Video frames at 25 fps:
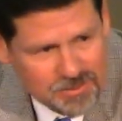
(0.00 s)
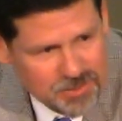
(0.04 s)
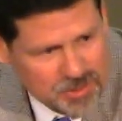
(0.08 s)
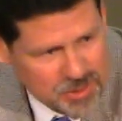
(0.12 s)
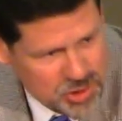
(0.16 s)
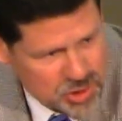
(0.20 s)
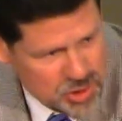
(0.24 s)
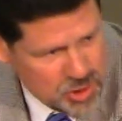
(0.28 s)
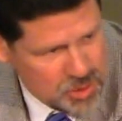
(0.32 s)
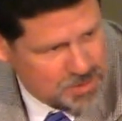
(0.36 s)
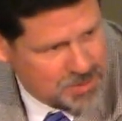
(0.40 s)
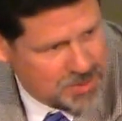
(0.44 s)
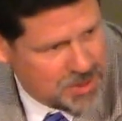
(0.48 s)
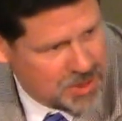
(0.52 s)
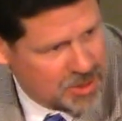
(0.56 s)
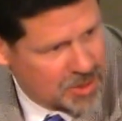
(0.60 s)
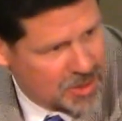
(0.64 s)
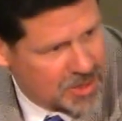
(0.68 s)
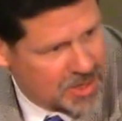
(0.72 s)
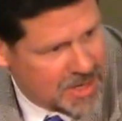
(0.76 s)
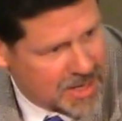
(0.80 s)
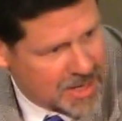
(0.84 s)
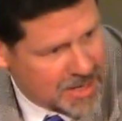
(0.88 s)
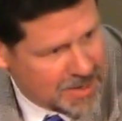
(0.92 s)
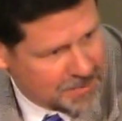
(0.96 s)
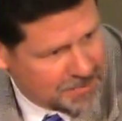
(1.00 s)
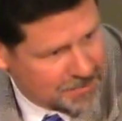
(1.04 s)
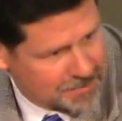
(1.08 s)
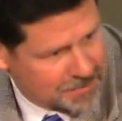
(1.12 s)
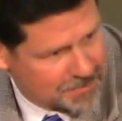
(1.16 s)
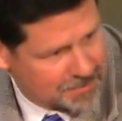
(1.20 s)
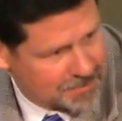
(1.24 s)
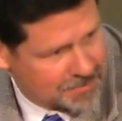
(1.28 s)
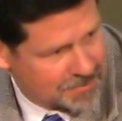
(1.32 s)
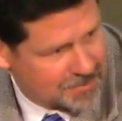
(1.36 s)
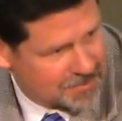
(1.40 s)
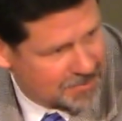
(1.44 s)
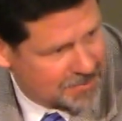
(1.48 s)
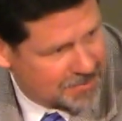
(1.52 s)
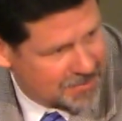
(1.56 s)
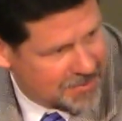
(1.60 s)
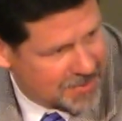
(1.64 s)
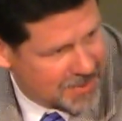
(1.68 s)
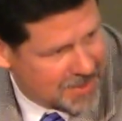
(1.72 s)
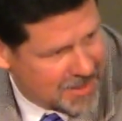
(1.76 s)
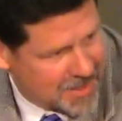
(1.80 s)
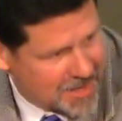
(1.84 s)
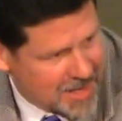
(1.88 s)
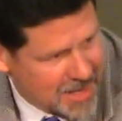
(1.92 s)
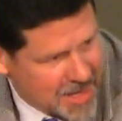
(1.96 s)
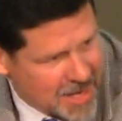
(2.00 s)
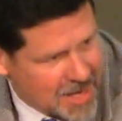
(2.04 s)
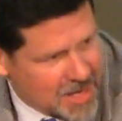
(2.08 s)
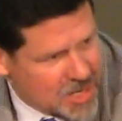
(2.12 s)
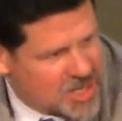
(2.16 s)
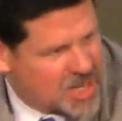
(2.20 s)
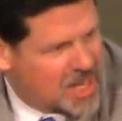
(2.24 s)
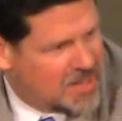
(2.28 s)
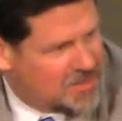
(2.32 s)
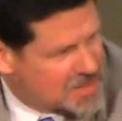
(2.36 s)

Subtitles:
Pursue purity. You